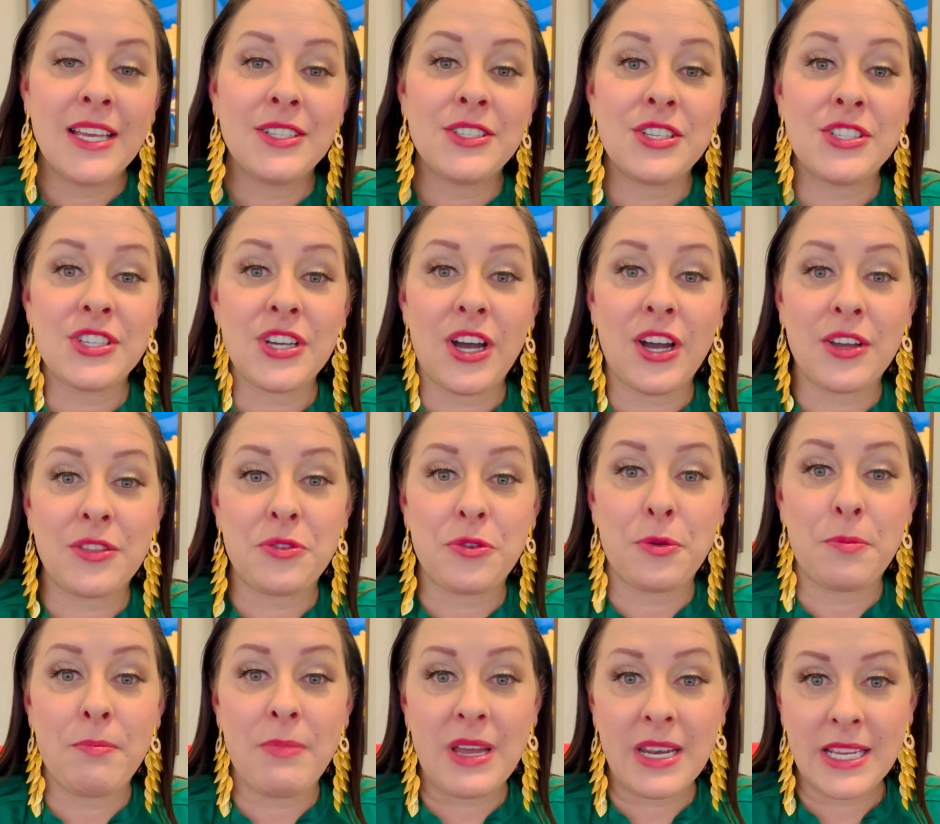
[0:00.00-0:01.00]
to talk
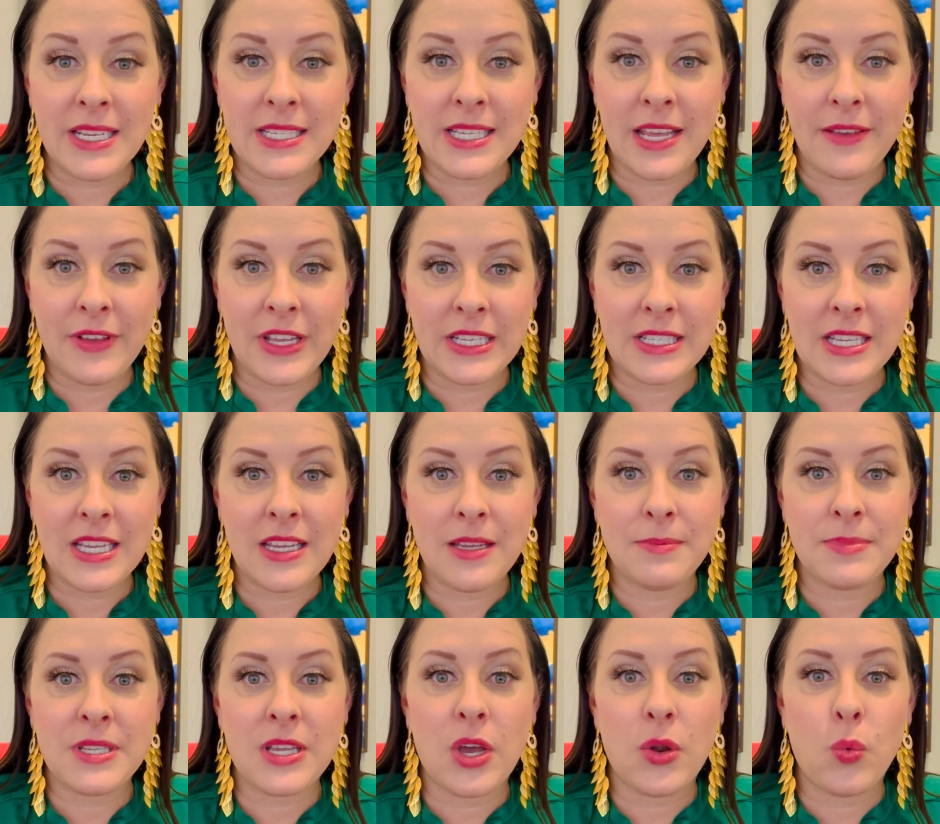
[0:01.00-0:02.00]
through money saving
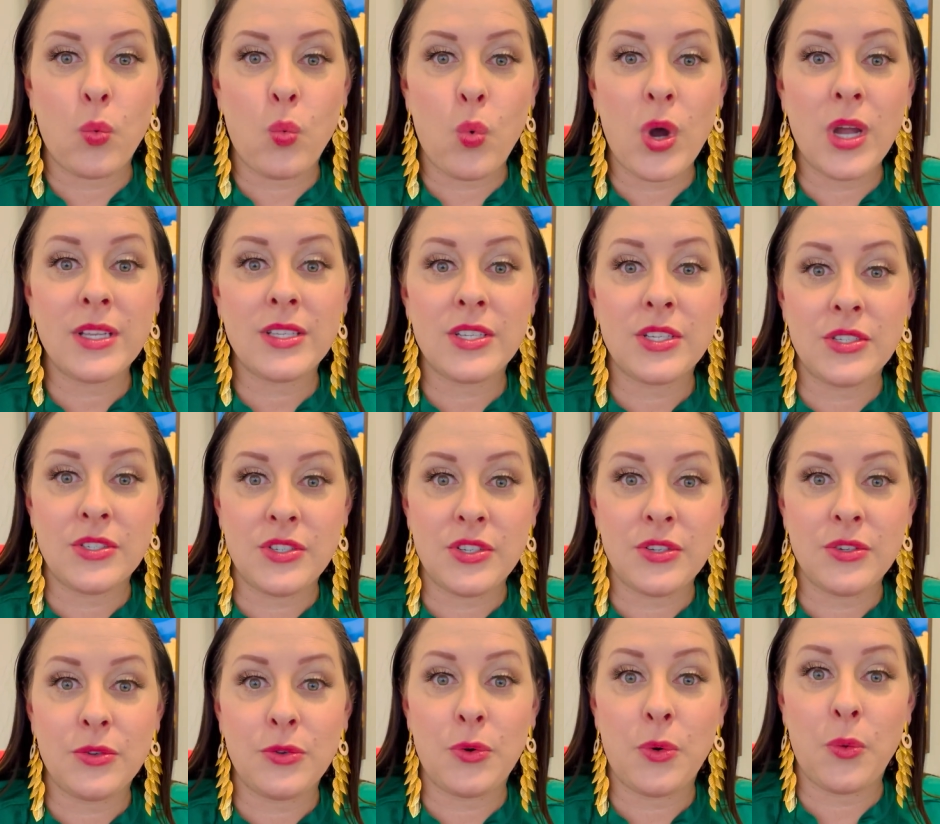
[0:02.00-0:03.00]
tips on what to
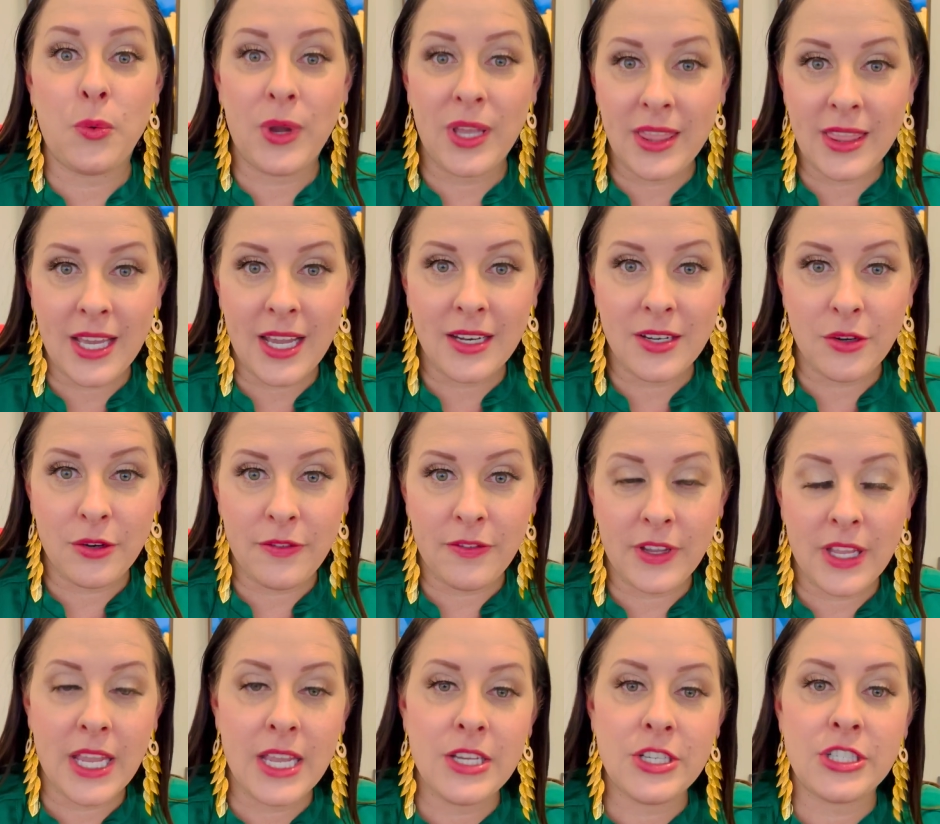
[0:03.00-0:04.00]
do with that
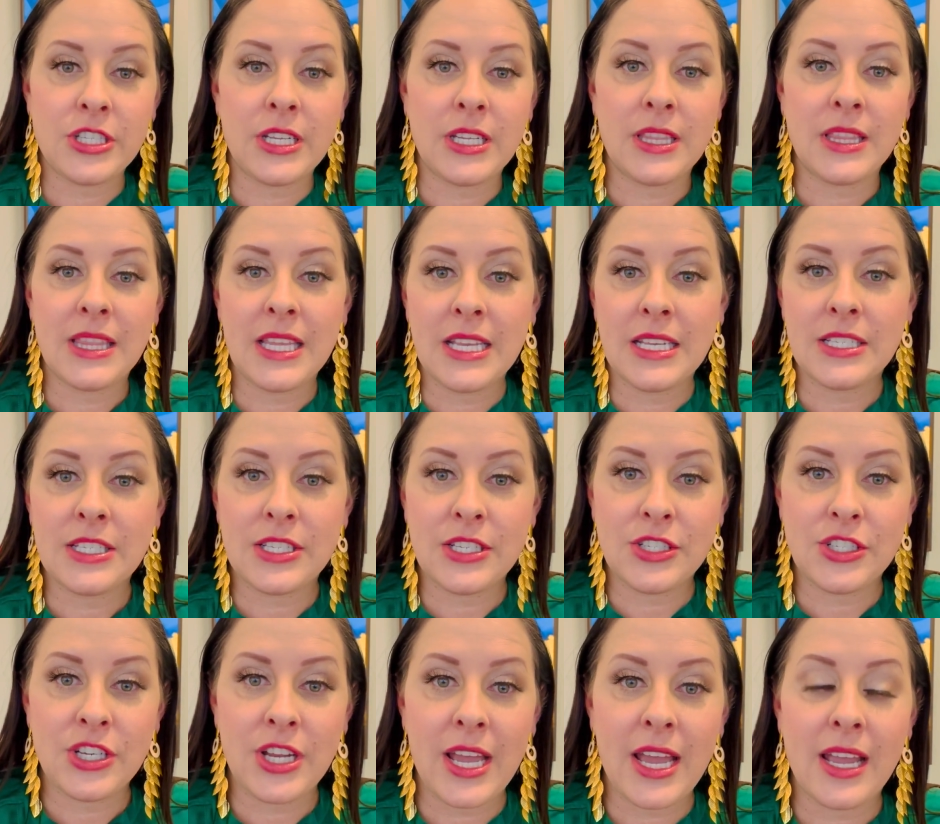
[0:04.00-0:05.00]
notification, things to
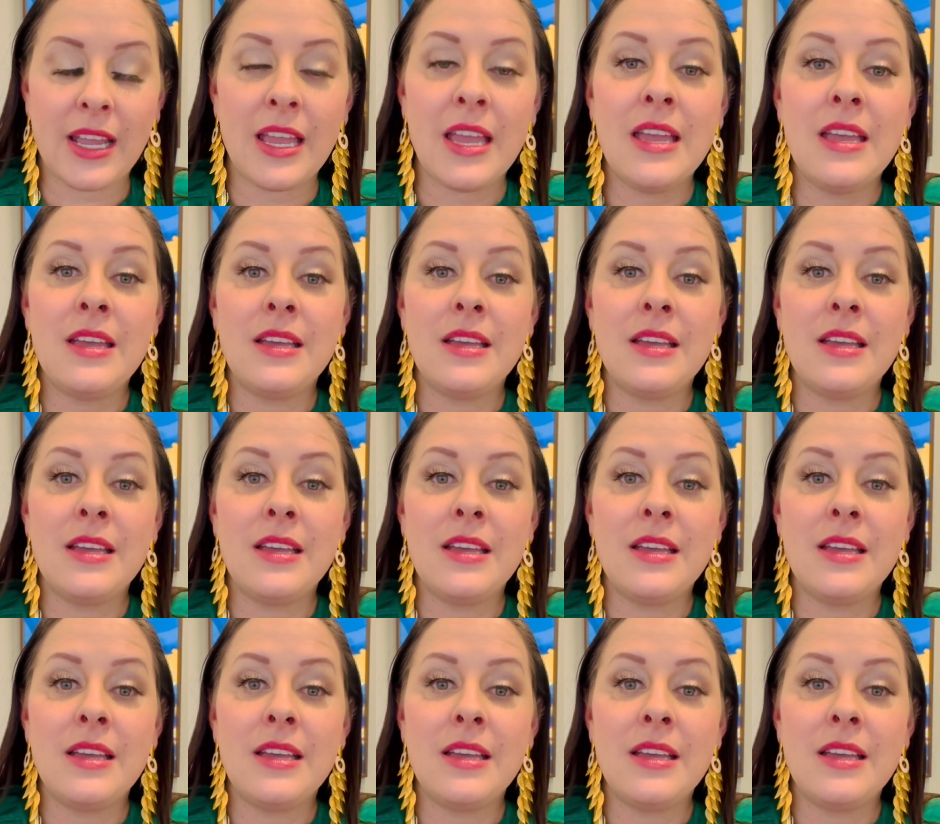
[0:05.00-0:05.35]
check